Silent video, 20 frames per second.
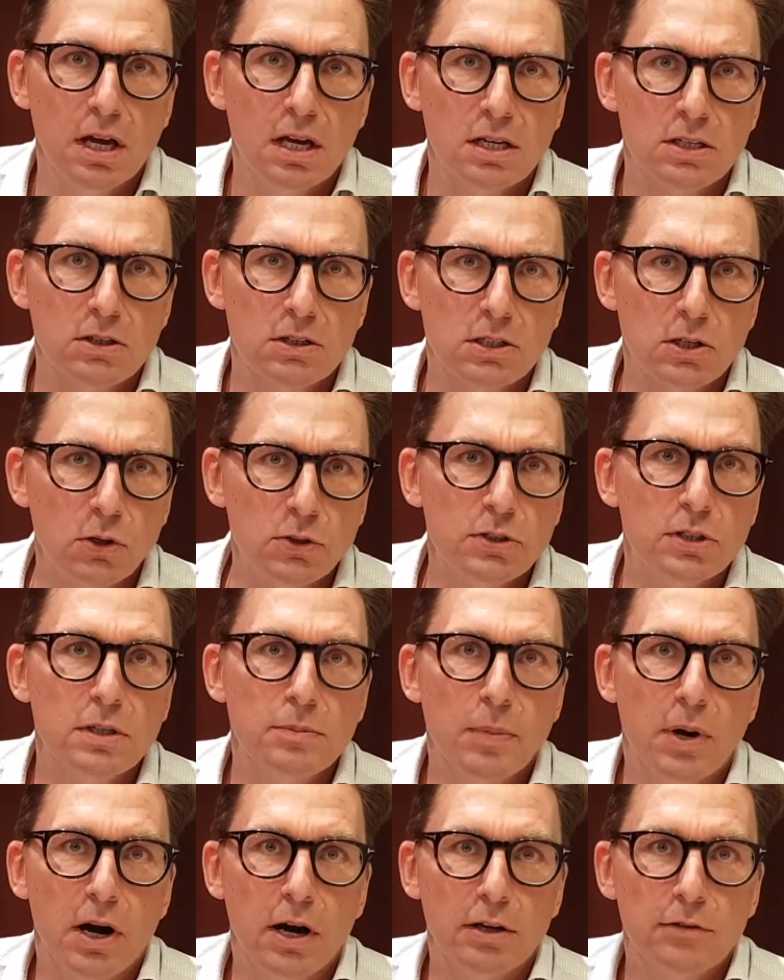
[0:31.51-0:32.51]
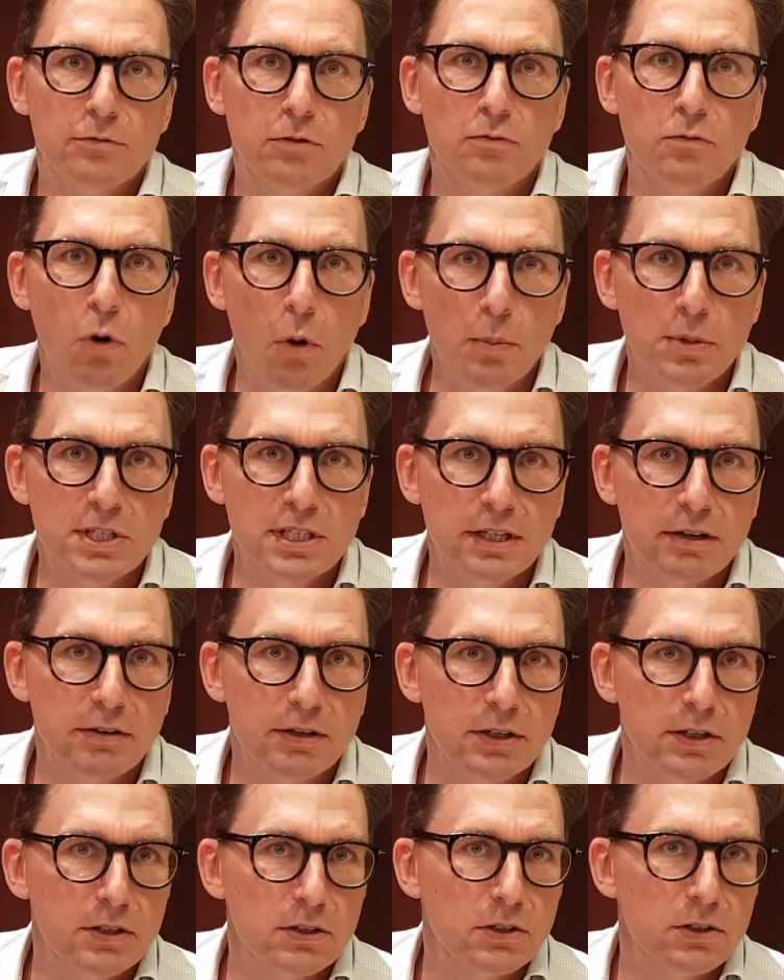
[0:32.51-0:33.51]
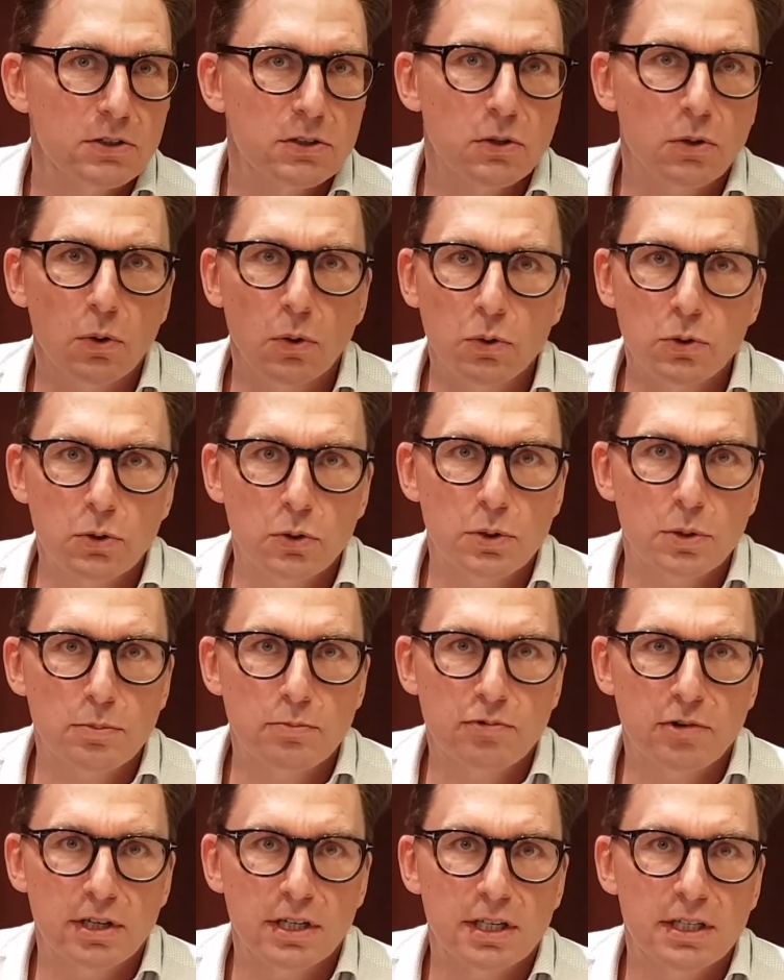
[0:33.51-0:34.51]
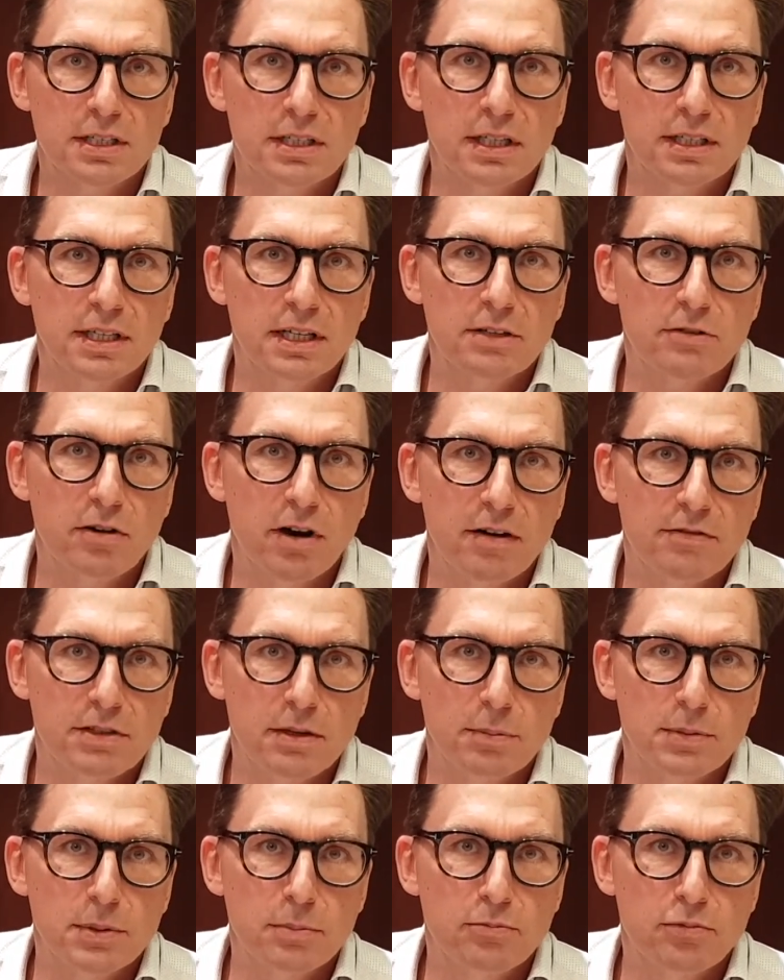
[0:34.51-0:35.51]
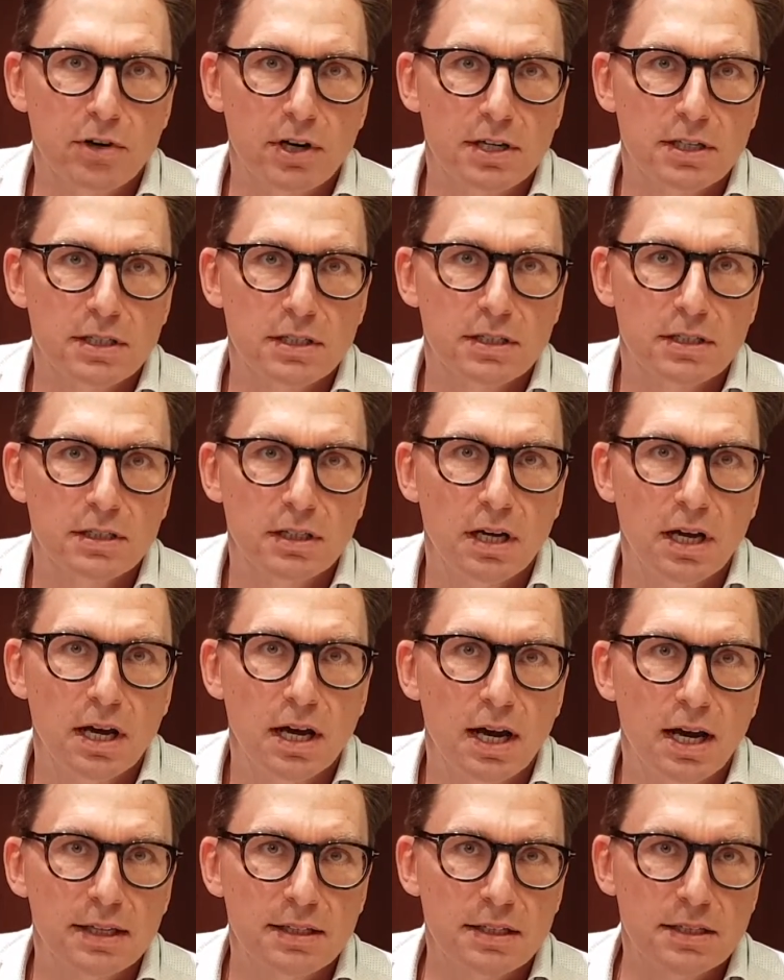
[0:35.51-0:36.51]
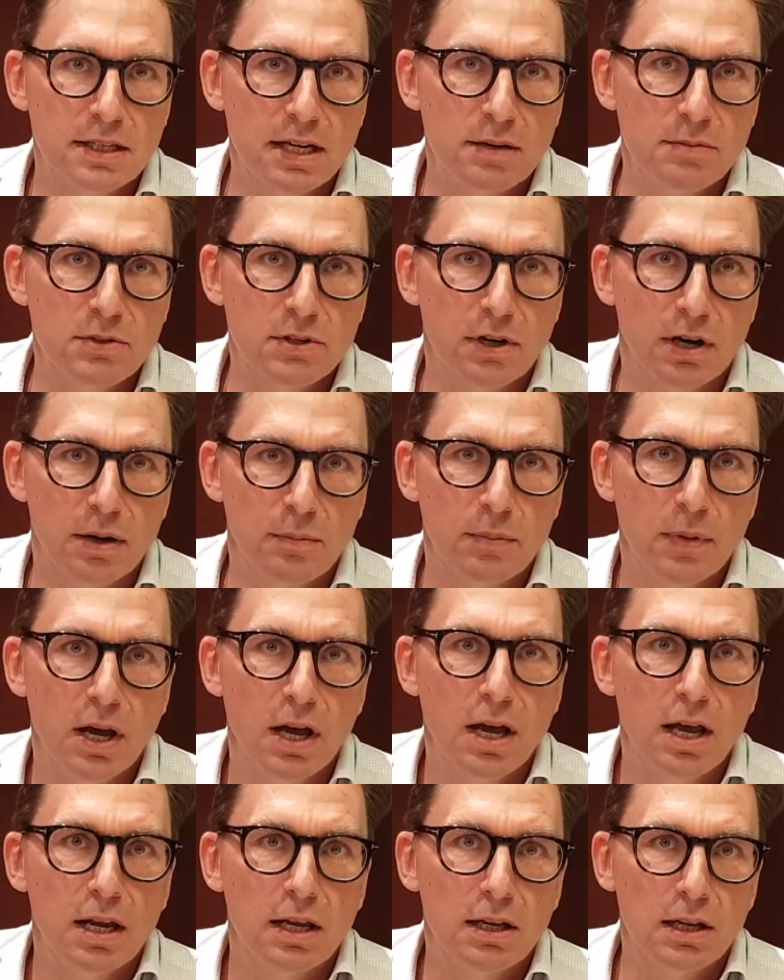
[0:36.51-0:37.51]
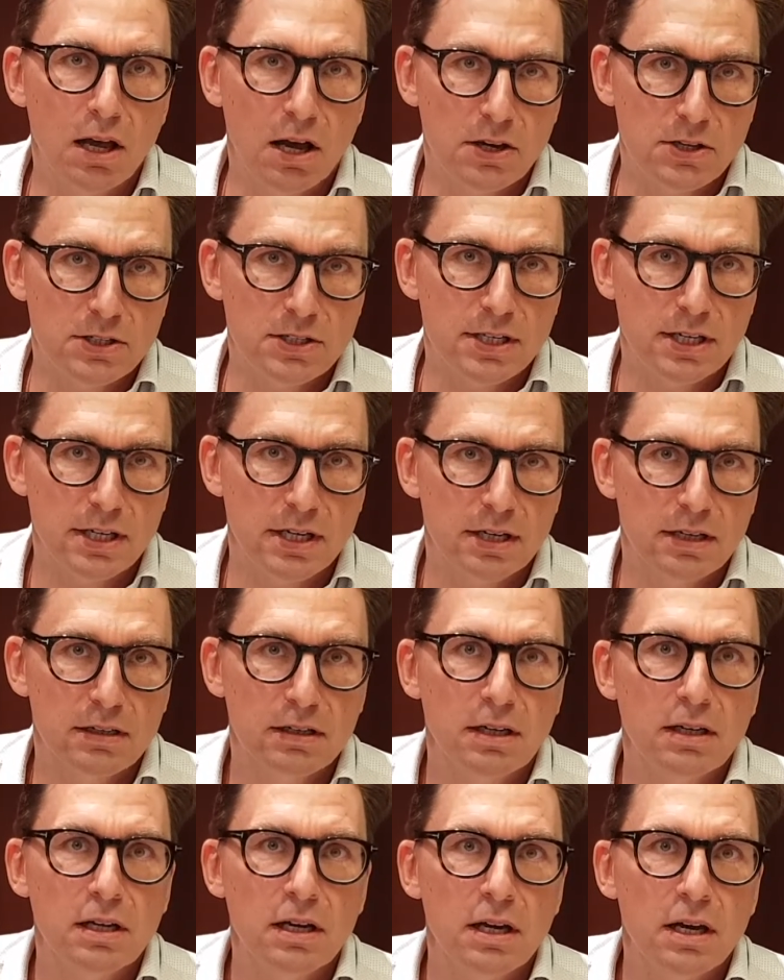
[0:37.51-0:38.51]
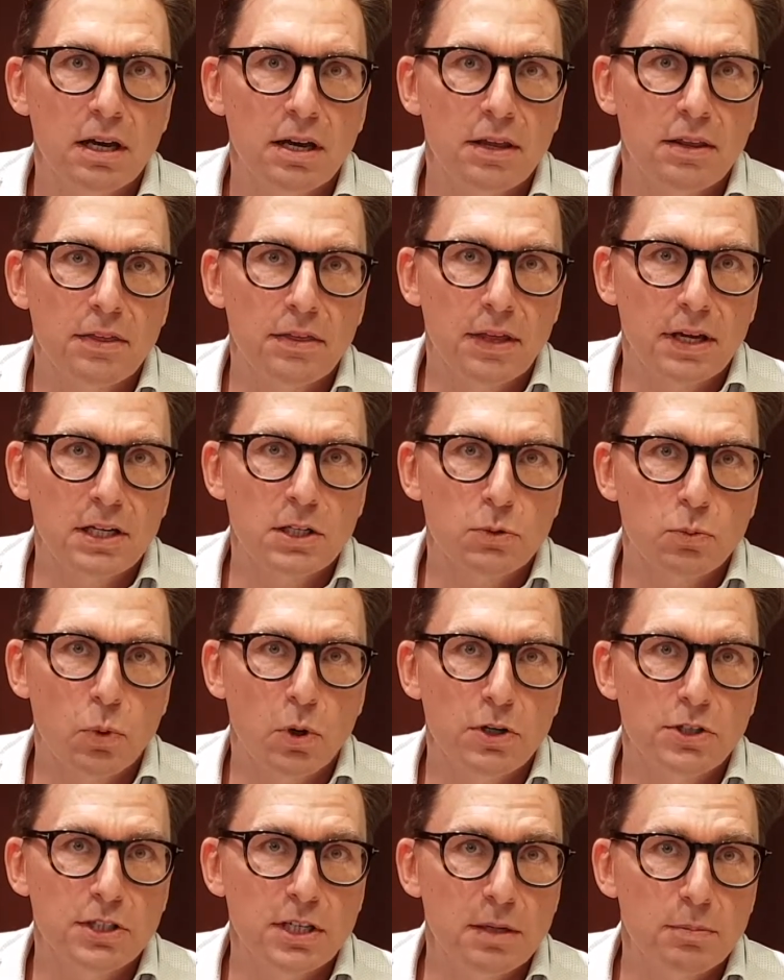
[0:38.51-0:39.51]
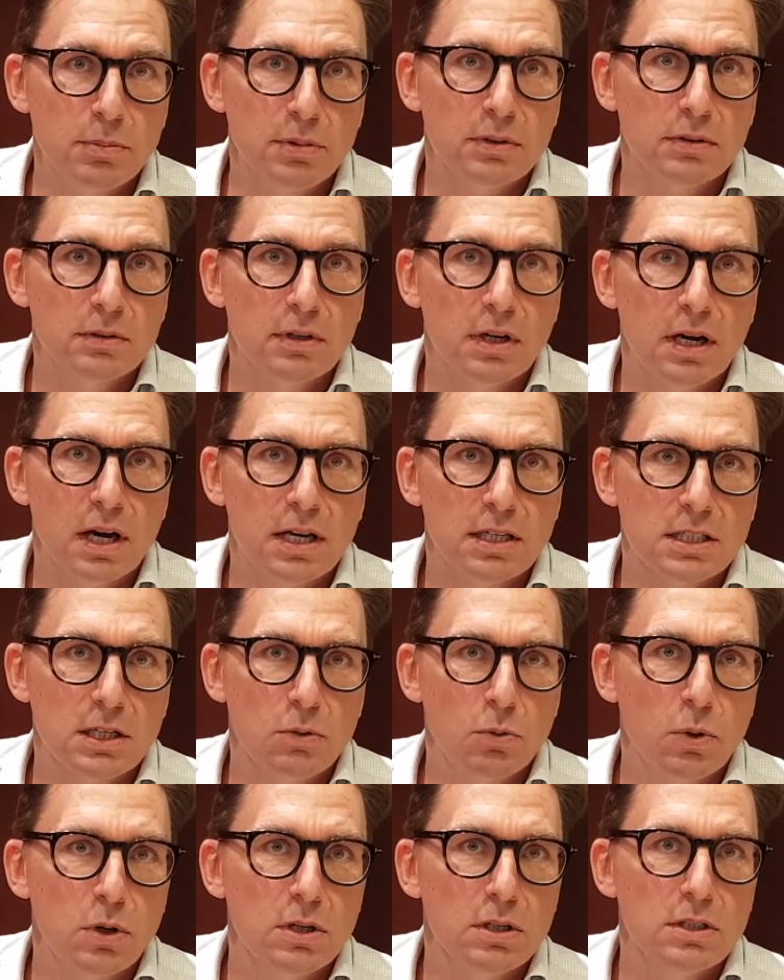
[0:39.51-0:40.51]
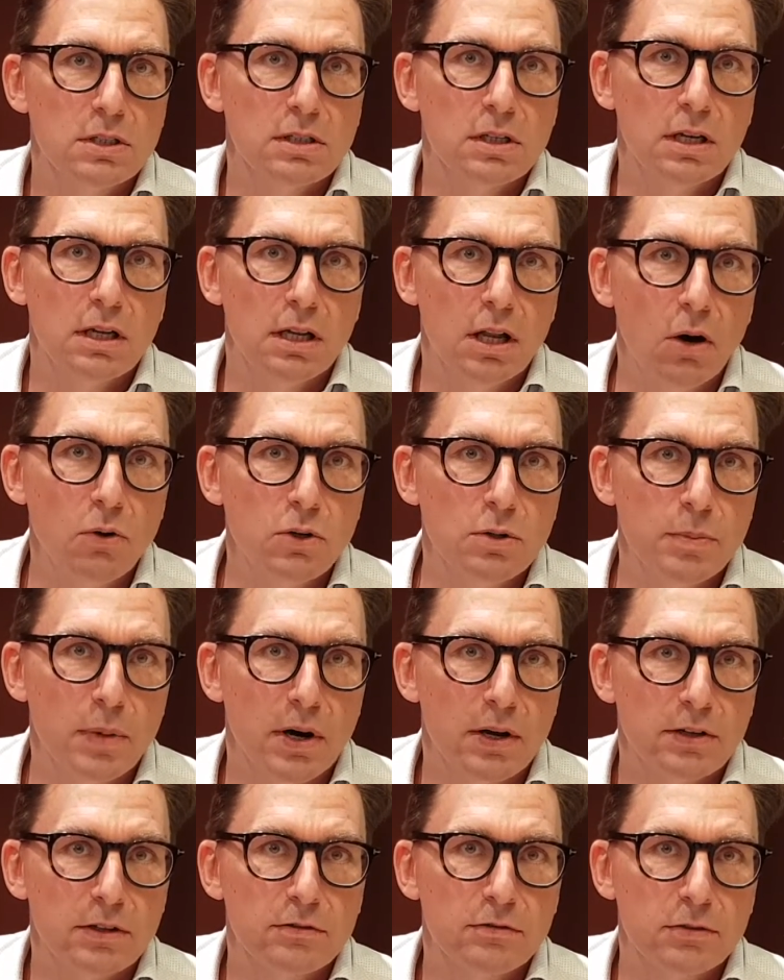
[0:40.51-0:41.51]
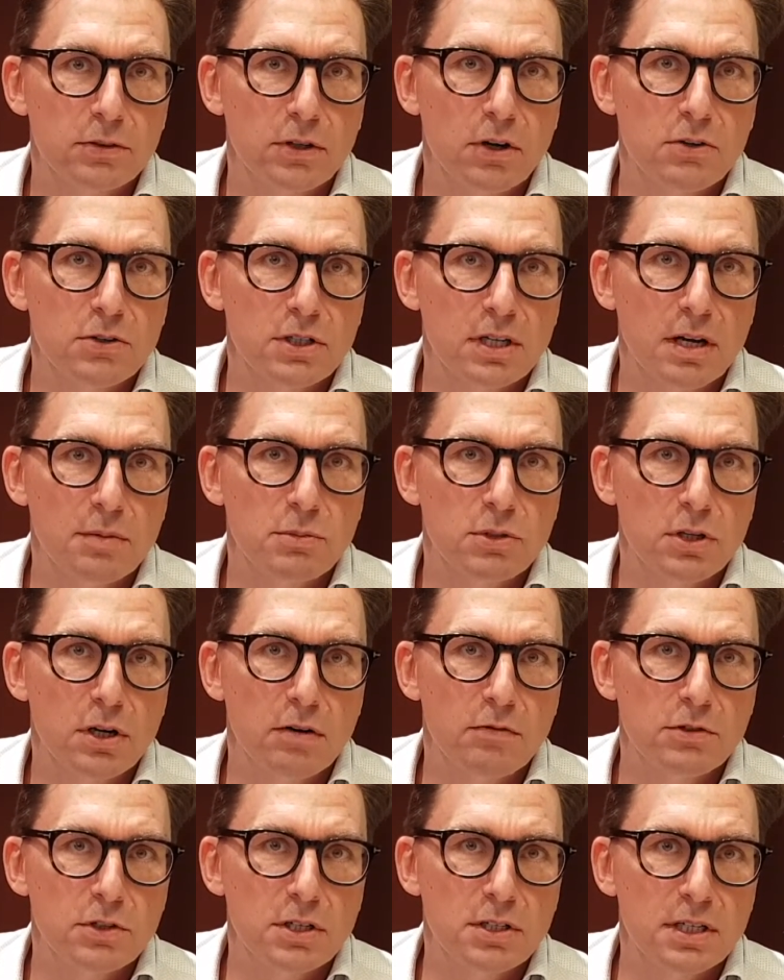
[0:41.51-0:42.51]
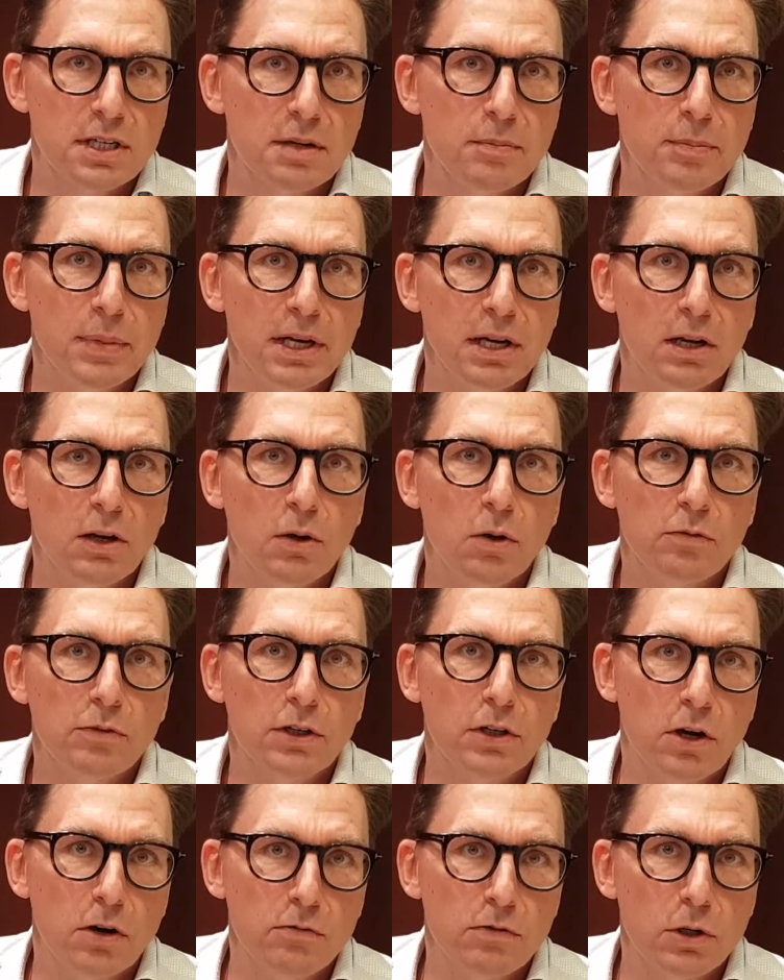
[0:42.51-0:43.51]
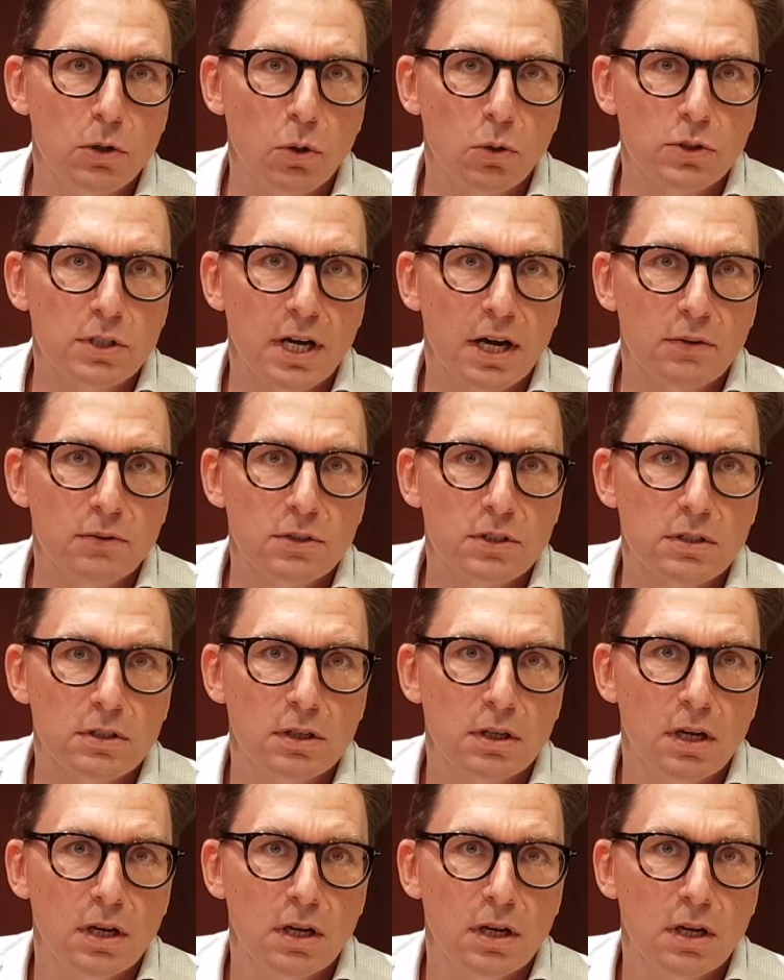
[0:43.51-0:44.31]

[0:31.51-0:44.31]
So there's lots of demand for raw materials, all sorts of products, and that drives up the price. At the same time, last year, things were cheap as there was low demand for those same services in the middle of the COVID lockdowns.